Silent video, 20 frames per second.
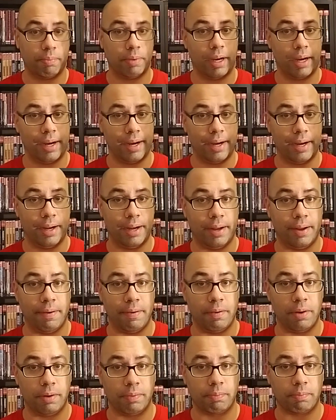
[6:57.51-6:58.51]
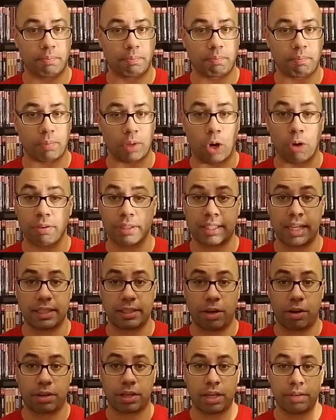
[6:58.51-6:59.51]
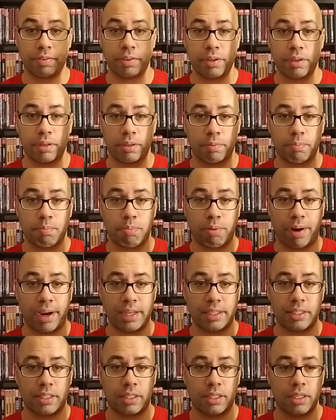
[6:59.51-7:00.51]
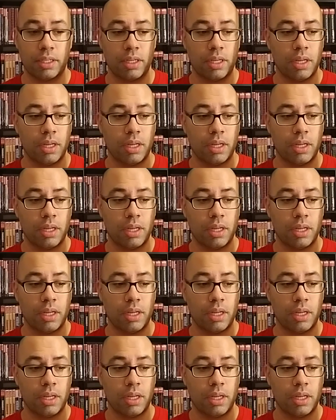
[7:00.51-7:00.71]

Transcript: oversized hardcover price.